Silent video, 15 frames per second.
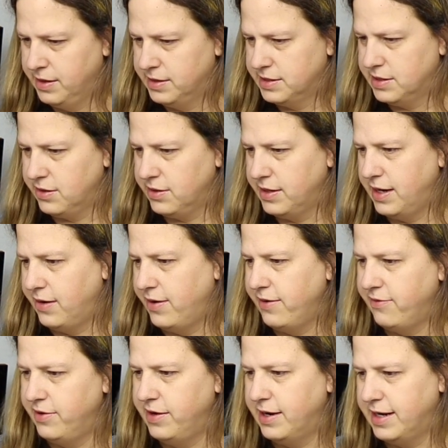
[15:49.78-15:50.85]
So now I
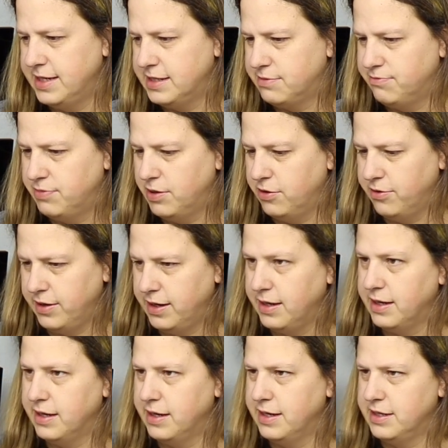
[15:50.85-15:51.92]
have a nice
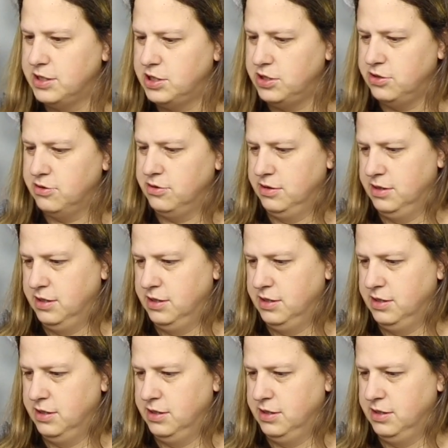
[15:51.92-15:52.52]
bowing, and as you